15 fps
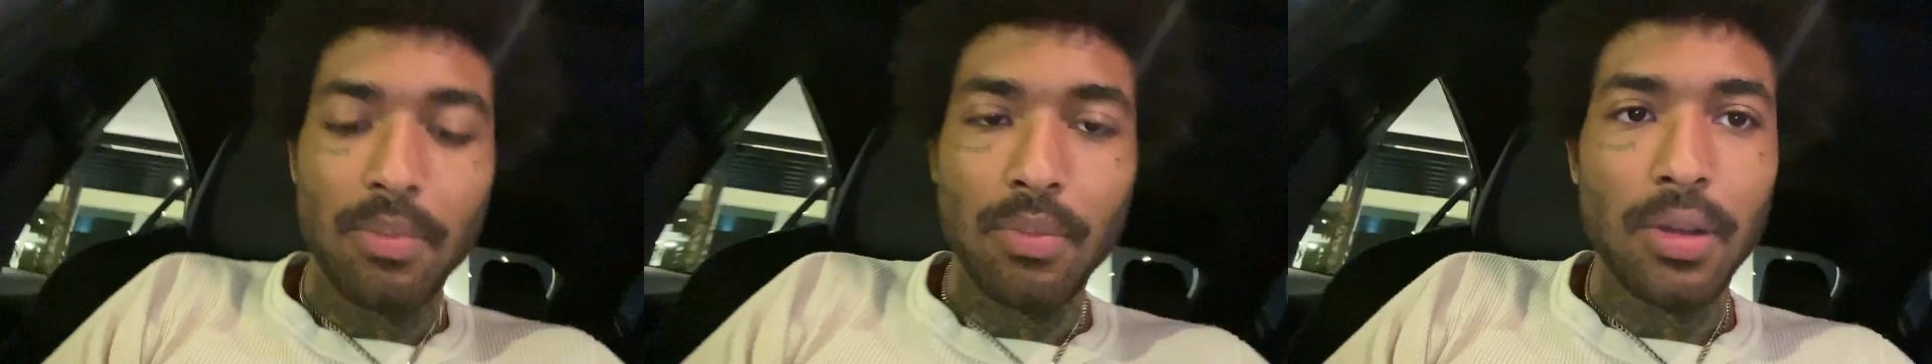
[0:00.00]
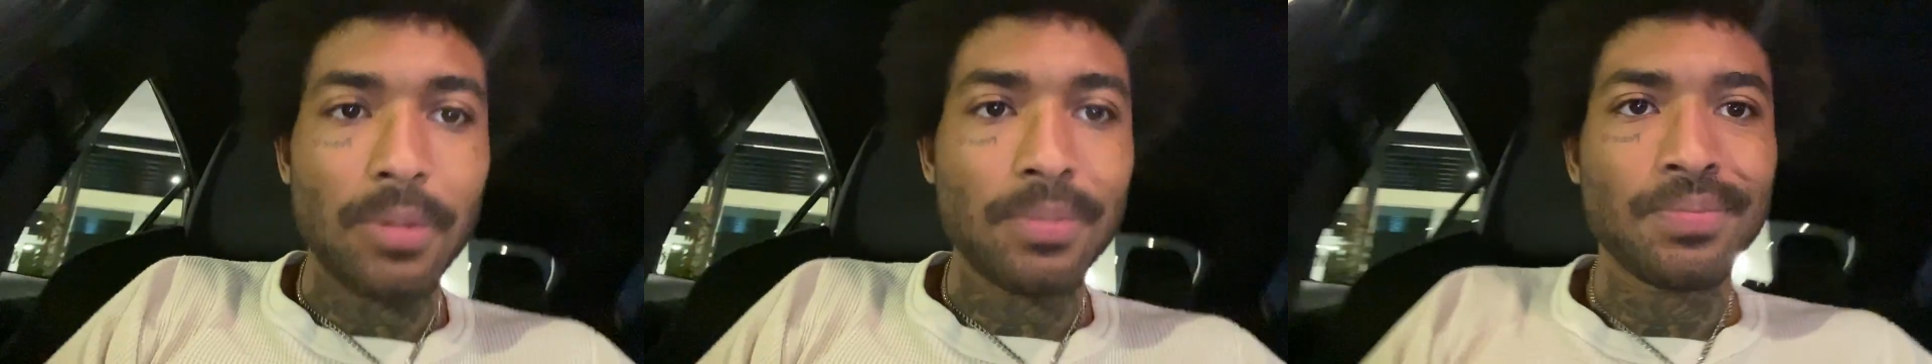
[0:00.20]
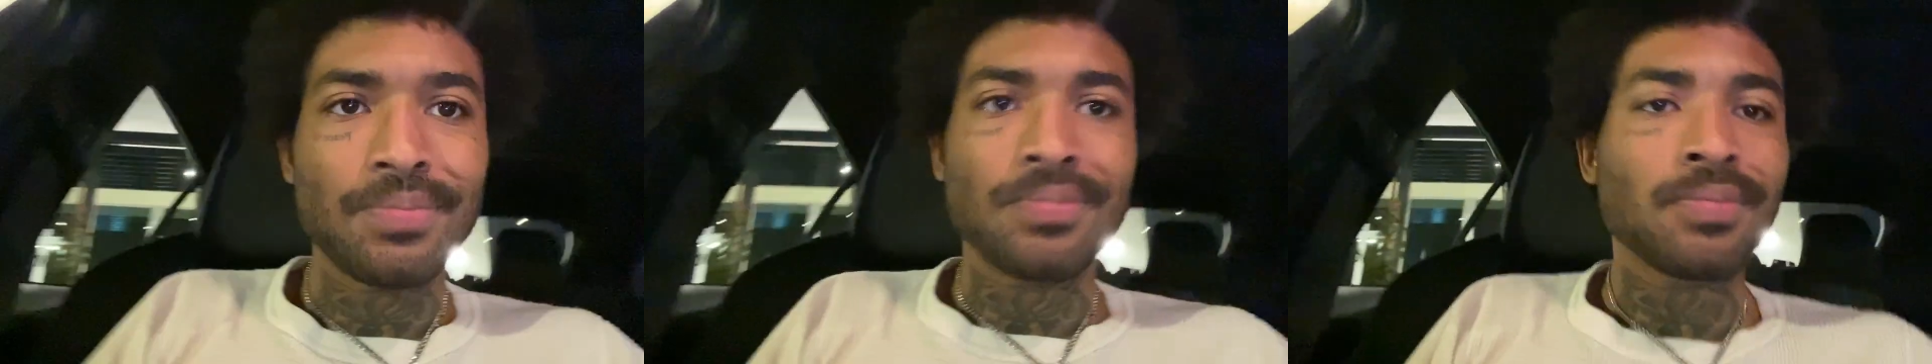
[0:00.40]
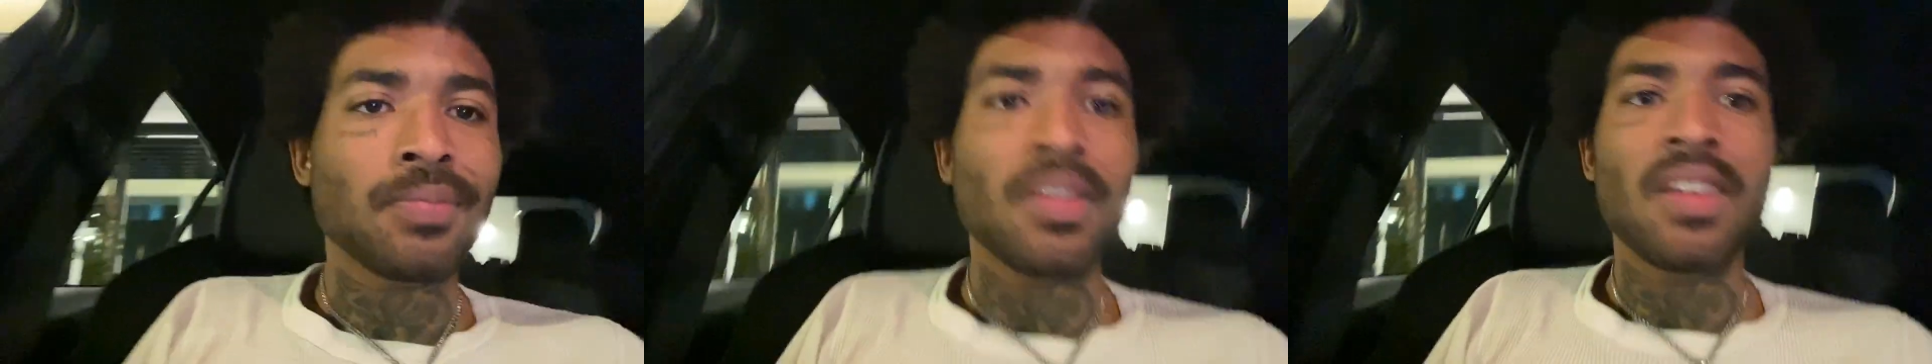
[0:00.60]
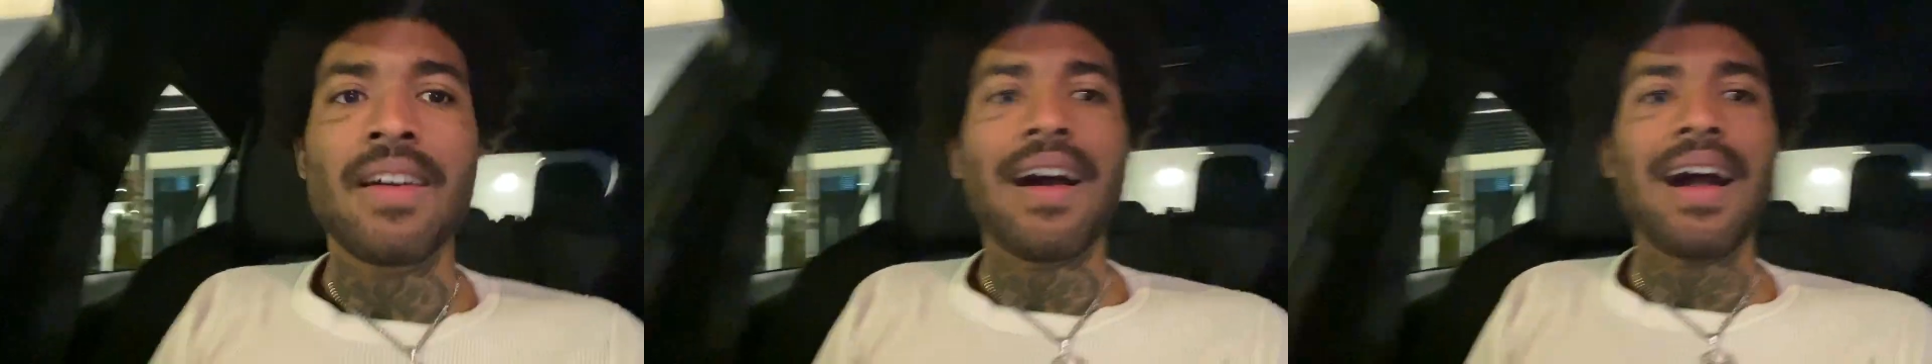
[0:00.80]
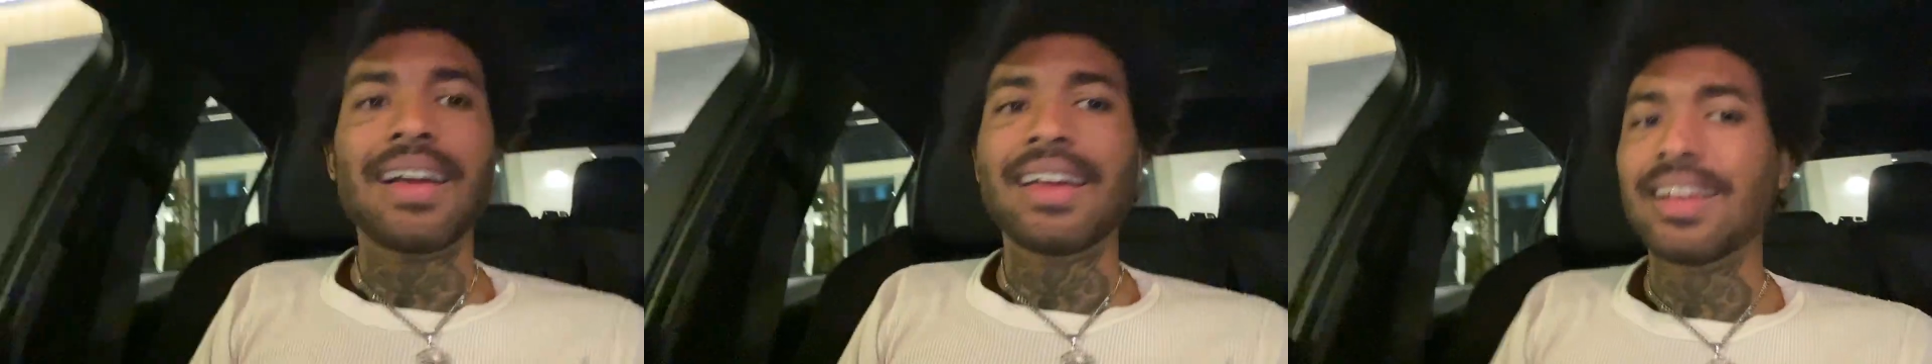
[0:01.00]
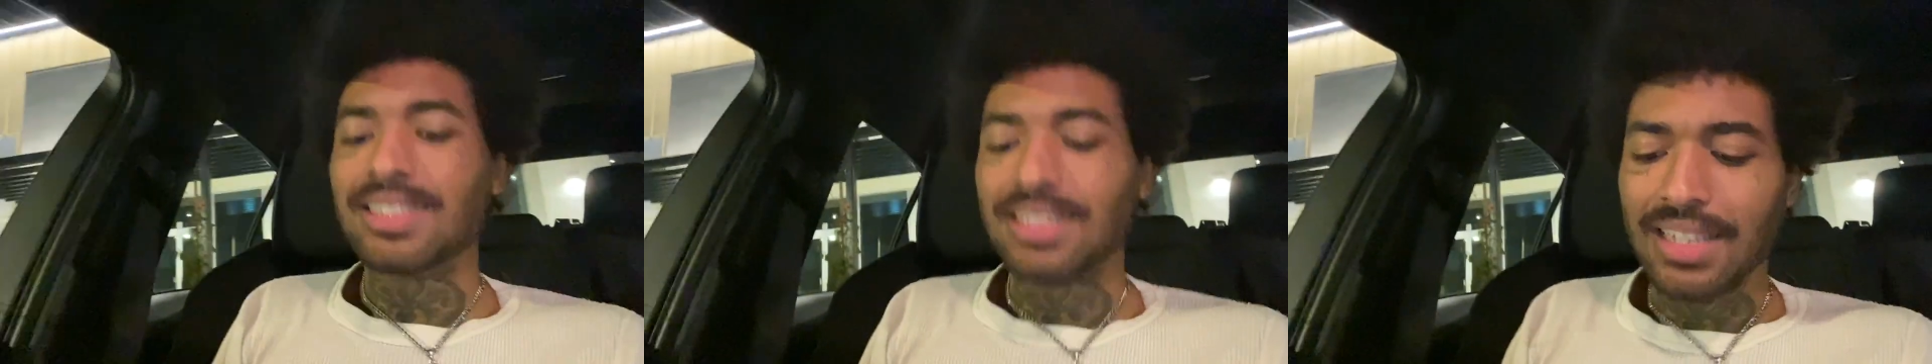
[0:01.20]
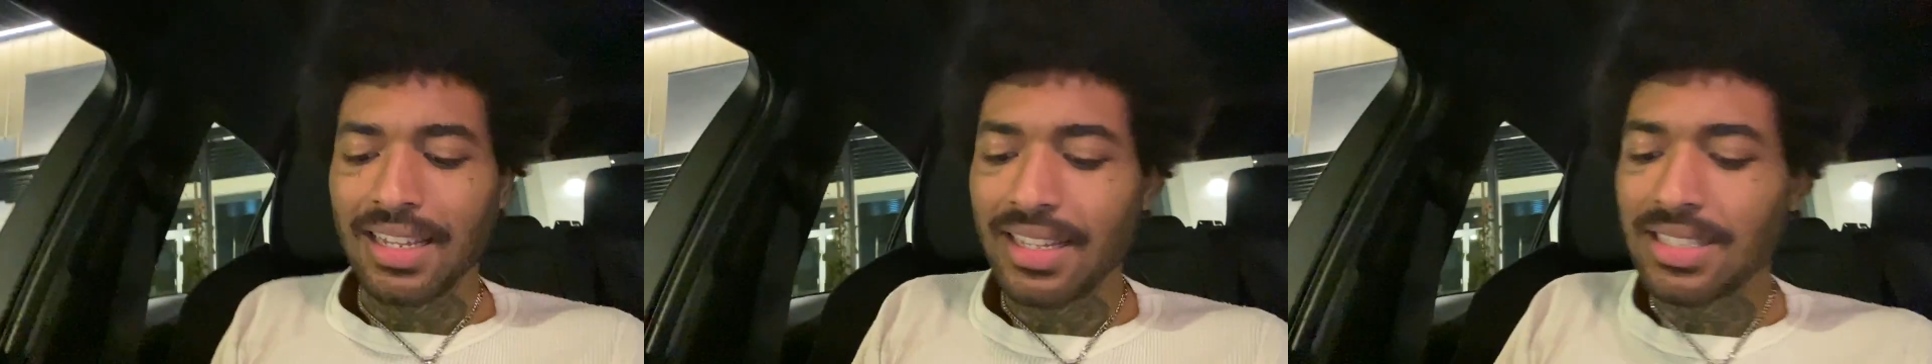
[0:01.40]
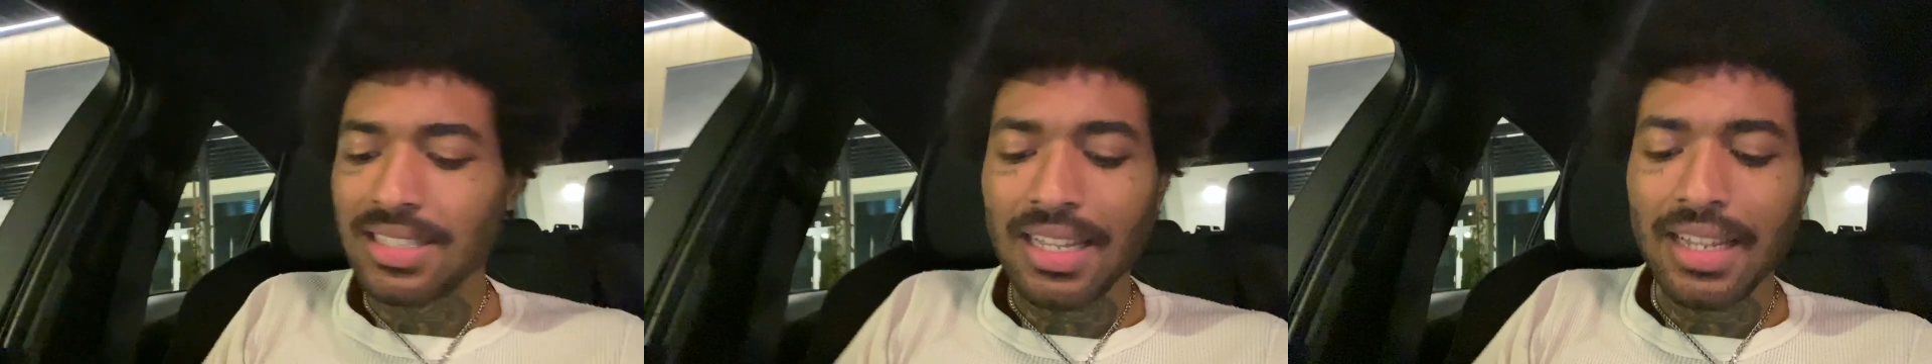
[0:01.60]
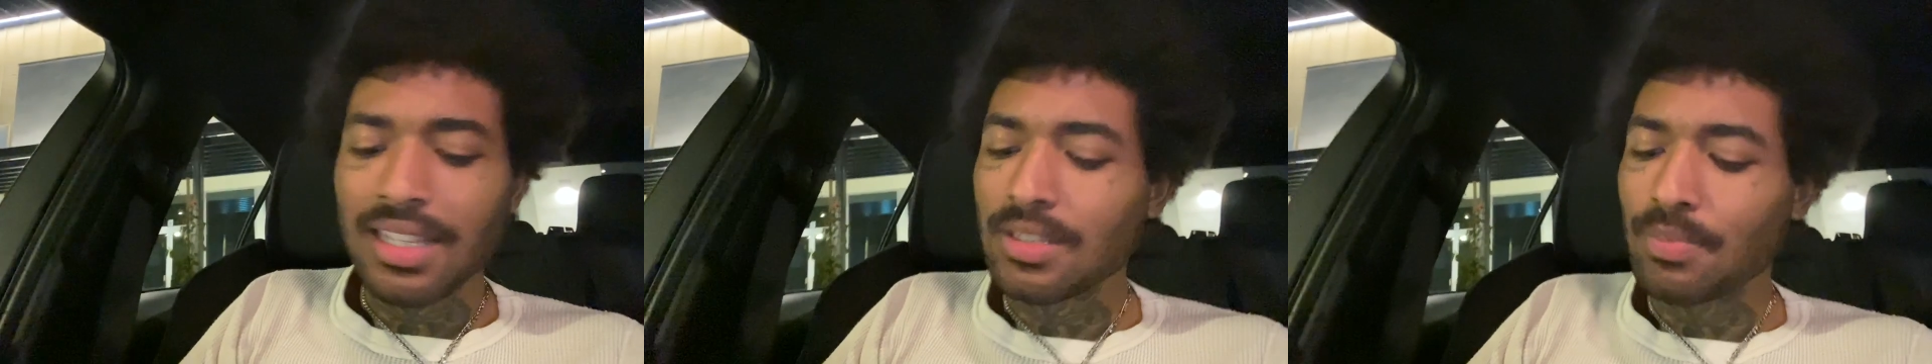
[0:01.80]
But I can't say and
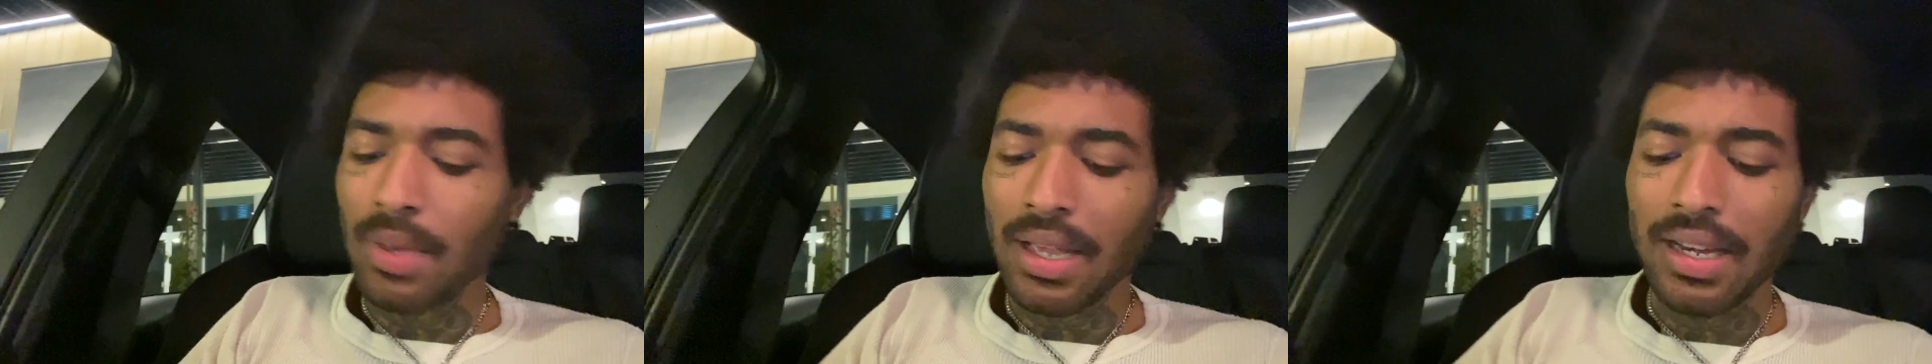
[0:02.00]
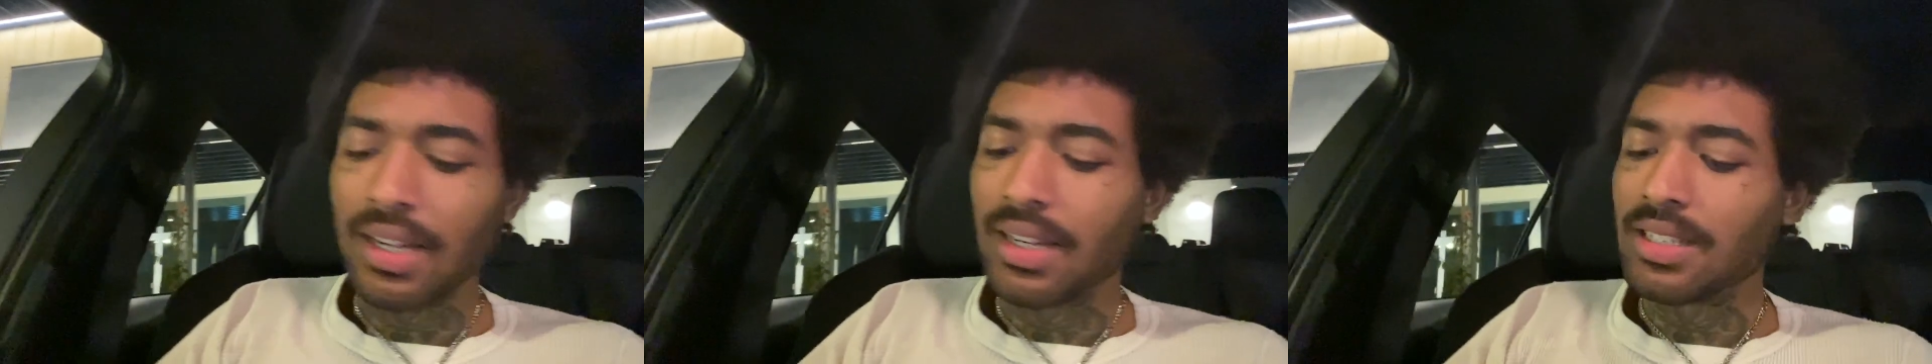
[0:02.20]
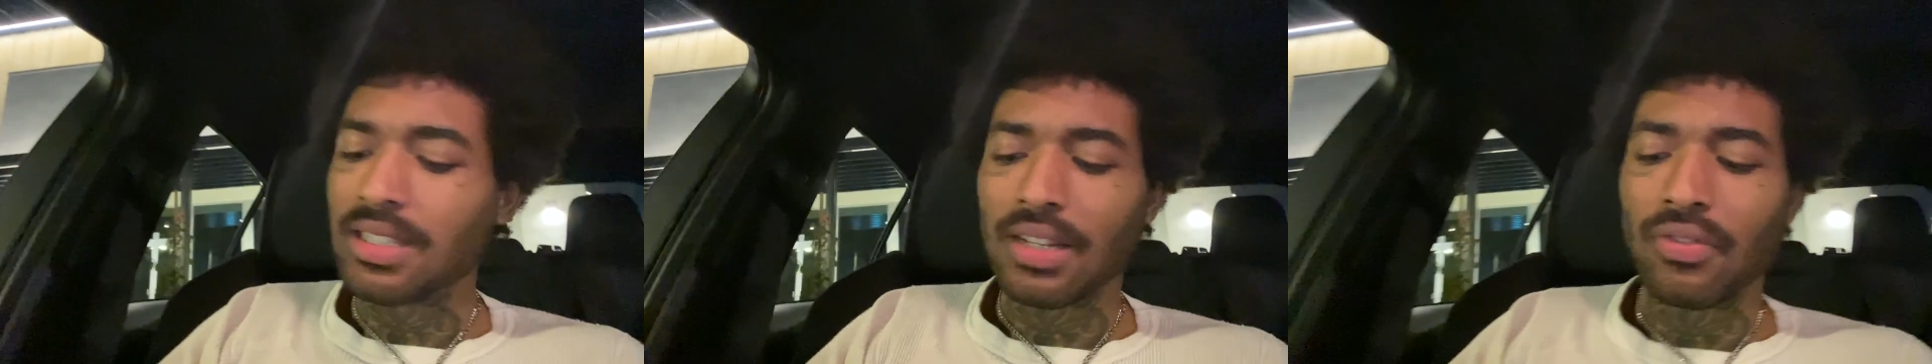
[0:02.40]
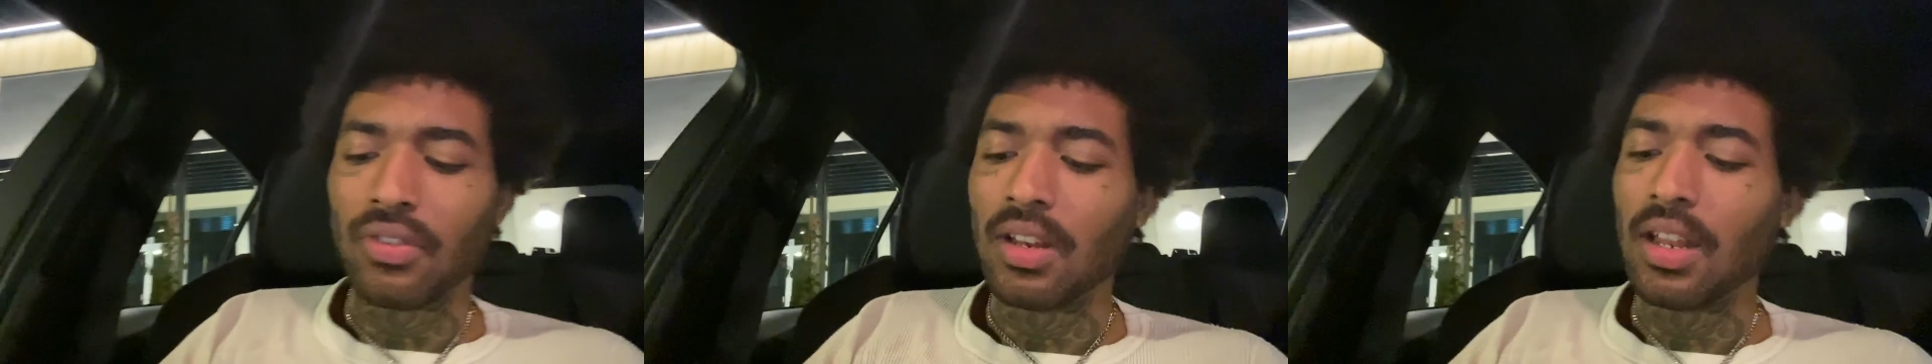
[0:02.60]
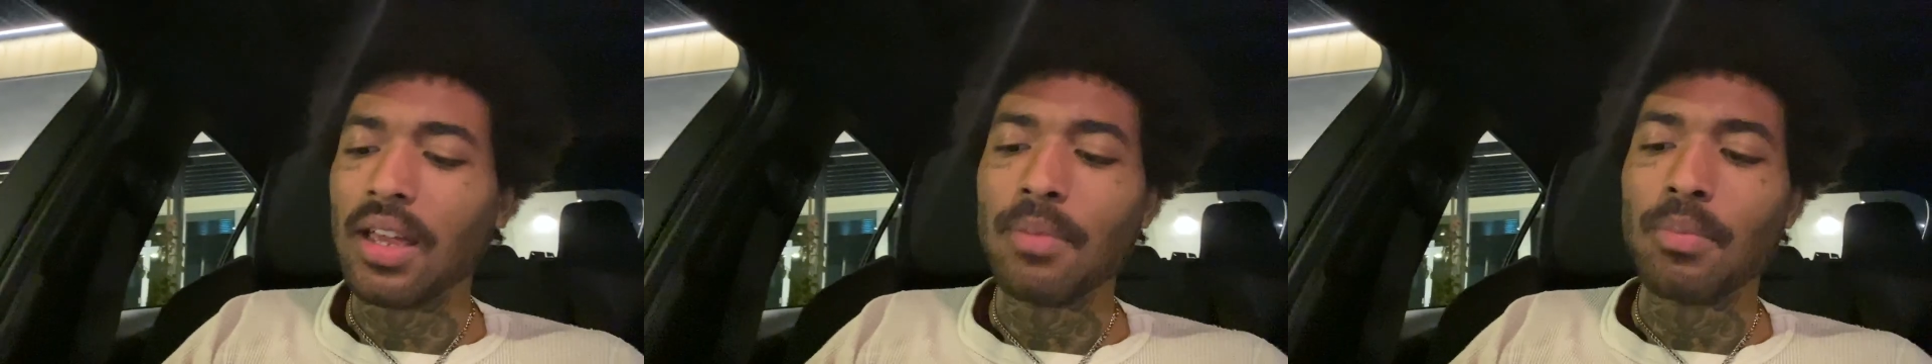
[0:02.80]
say it's better than Chick-fil-A,